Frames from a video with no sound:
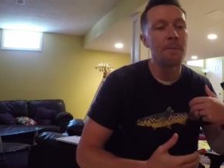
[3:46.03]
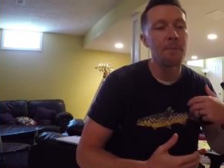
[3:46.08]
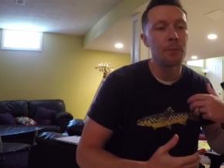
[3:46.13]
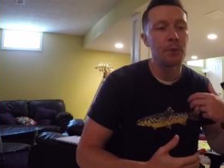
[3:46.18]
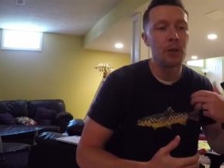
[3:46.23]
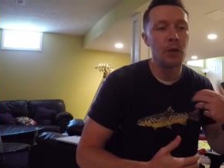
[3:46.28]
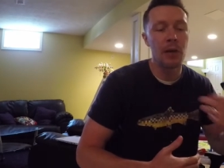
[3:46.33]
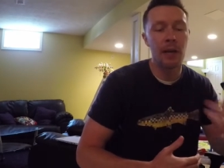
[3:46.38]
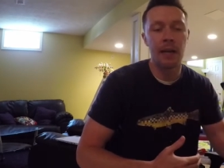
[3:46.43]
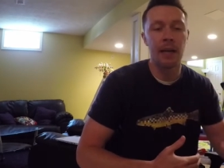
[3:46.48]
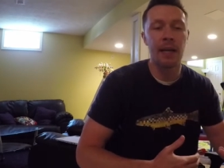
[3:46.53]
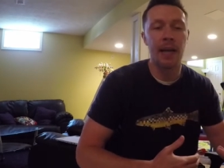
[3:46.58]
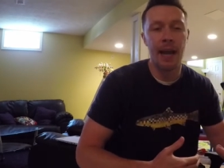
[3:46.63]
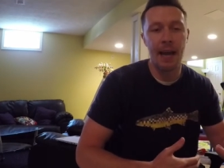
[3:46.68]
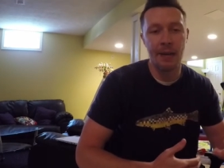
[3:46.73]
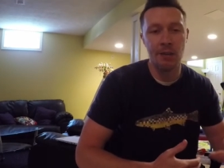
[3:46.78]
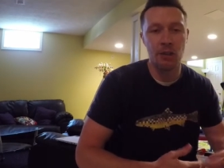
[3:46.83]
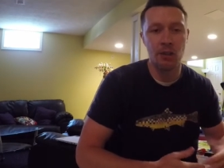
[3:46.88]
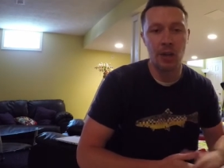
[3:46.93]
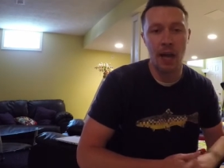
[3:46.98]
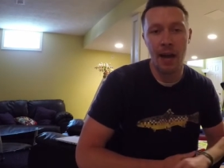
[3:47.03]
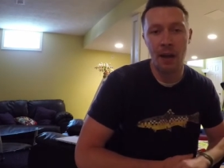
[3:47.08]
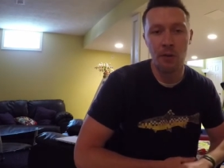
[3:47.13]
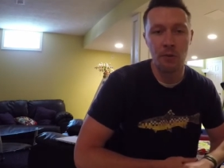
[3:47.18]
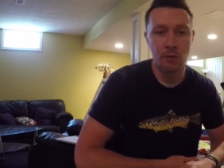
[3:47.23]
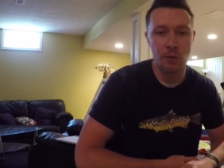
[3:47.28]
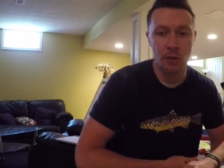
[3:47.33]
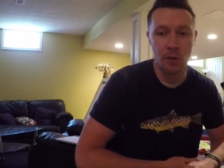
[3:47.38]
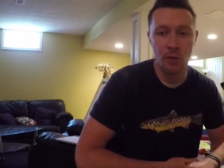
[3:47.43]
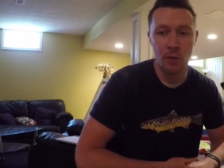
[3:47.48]
you're going to cast
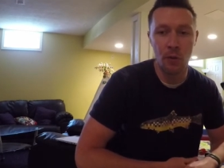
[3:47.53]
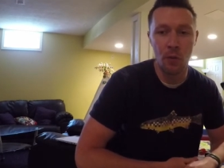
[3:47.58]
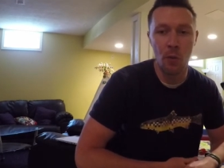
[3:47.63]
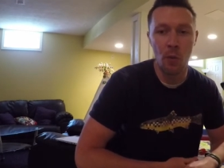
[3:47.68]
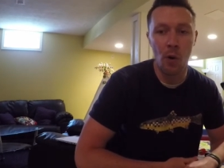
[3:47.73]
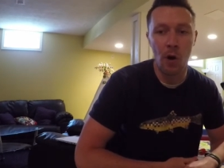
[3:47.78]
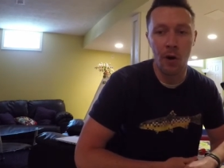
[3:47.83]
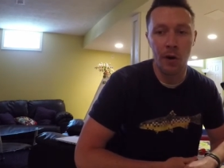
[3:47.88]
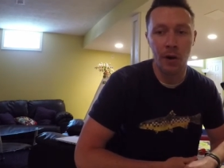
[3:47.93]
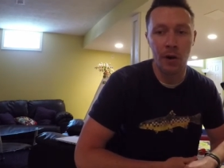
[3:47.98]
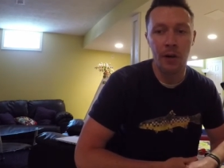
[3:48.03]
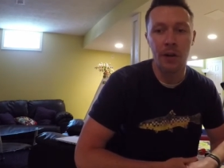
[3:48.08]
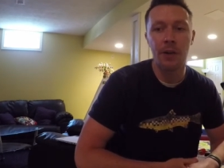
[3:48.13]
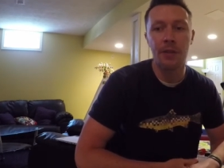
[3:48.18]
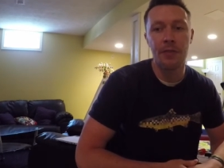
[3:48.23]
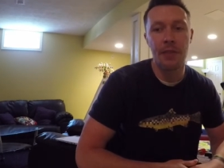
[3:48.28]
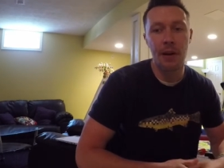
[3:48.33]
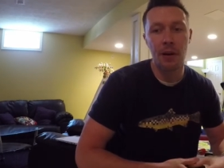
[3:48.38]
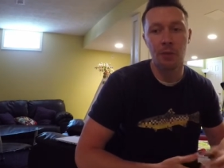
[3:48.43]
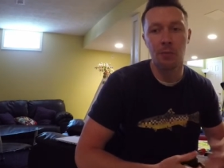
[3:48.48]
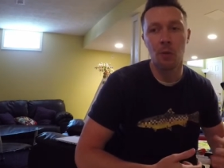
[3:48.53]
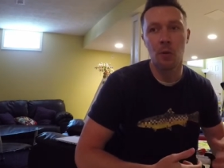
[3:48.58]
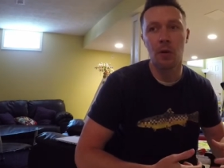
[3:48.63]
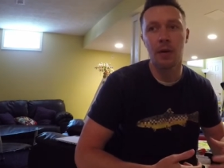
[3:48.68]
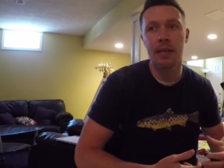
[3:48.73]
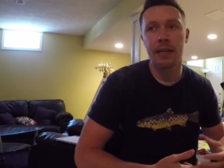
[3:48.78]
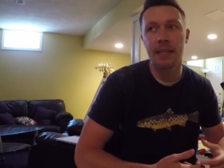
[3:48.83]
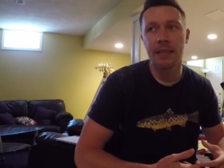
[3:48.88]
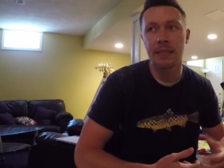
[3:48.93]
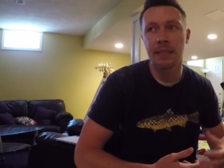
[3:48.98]
shadows onto the water that are
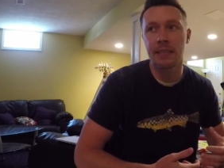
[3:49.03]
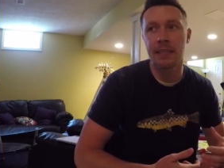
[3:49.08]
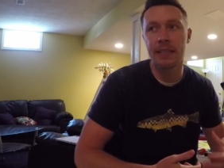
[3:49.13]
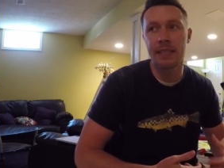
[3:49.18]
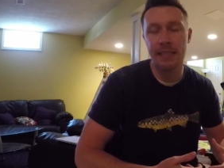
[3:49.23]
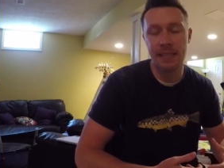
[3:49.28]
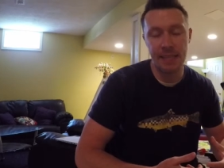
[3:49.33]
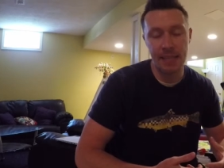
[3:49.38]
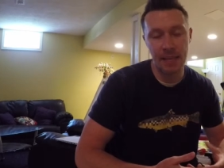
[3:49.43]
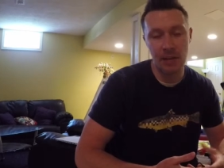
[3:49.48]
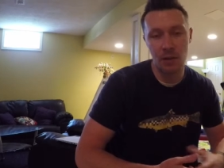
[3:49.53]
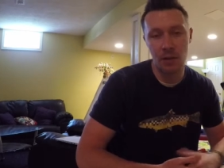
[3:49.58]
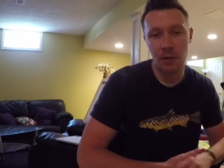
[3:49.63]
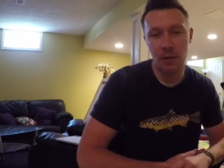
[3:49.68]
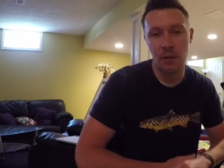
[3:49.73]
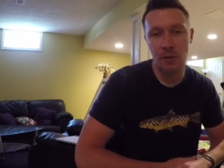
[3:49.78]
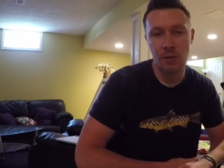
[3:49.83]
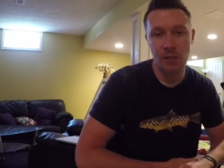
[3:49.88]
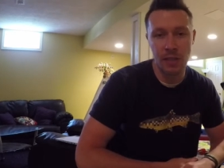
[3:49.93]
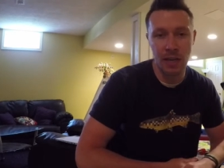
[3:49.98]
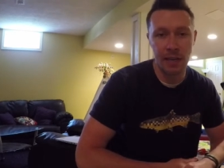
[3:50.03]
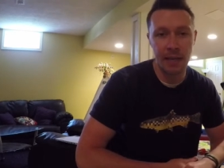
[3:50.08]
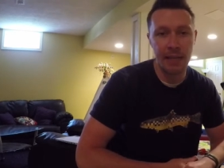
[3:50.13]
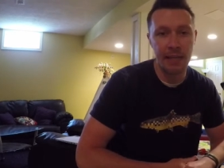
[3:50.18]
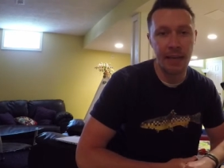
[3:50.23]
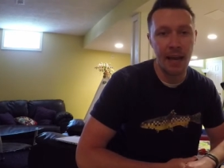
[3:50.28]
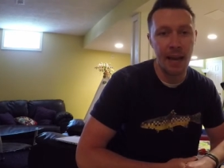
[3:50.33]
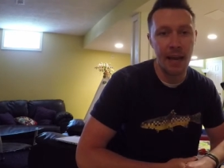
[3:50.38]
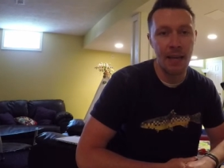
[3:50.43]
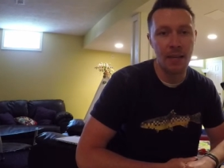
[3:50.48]
more easily seen on those
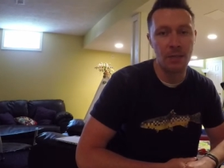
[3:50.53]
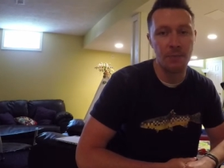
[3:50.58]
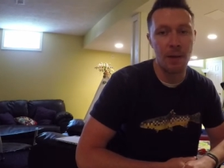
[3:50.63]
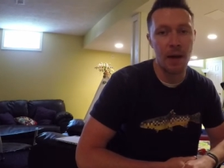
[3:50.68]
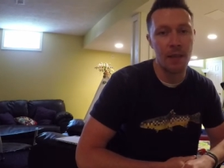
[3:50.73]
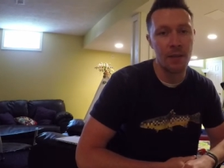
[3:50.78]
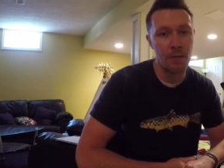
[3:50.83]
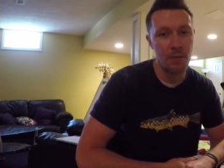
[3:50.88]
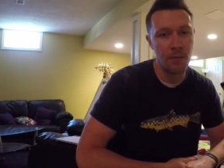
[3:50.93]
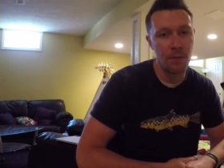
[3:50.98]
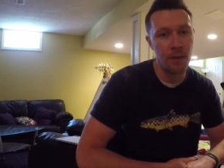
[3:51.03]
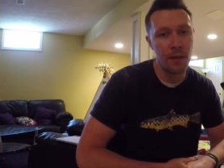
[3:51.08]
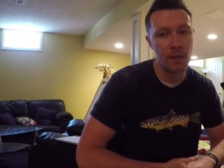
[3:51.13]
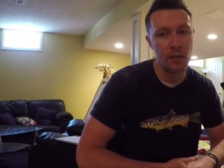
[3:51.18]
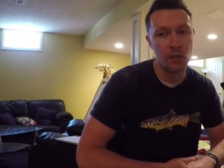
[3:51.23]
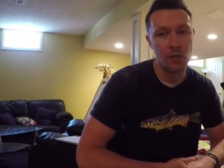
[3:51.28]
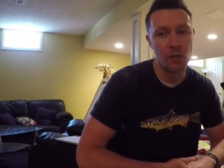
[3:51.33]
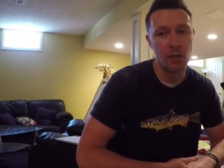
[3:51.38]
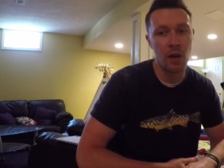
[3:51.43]
sunny days by the fish.